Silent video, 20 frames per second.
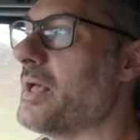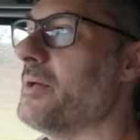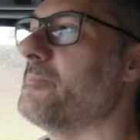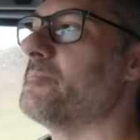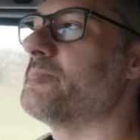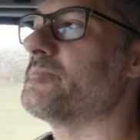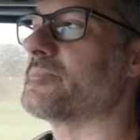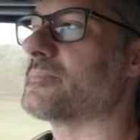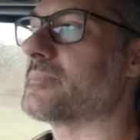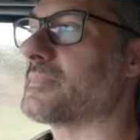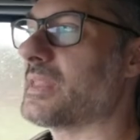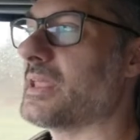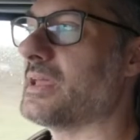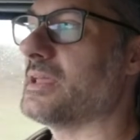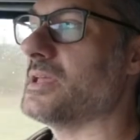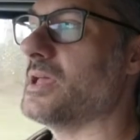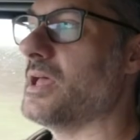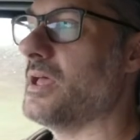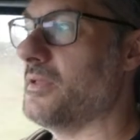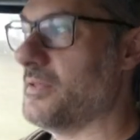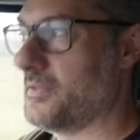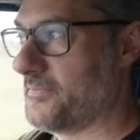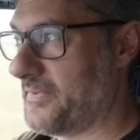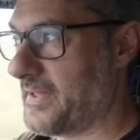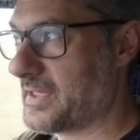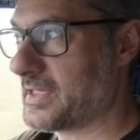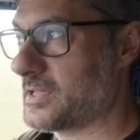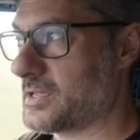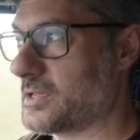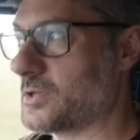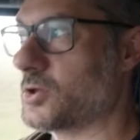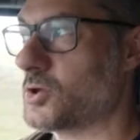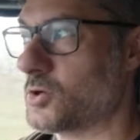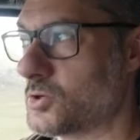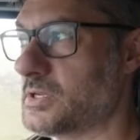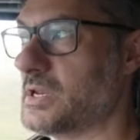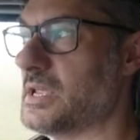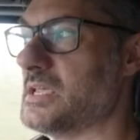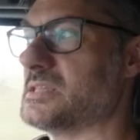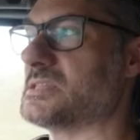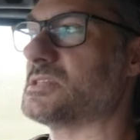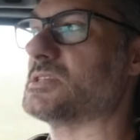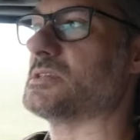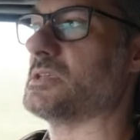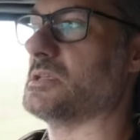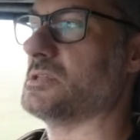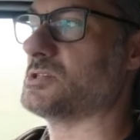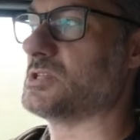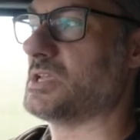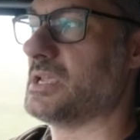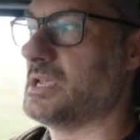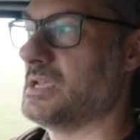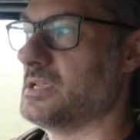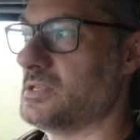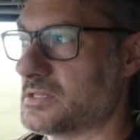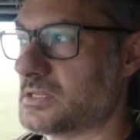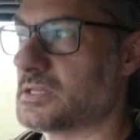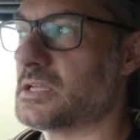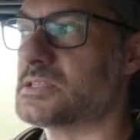well, uh, thank goodness she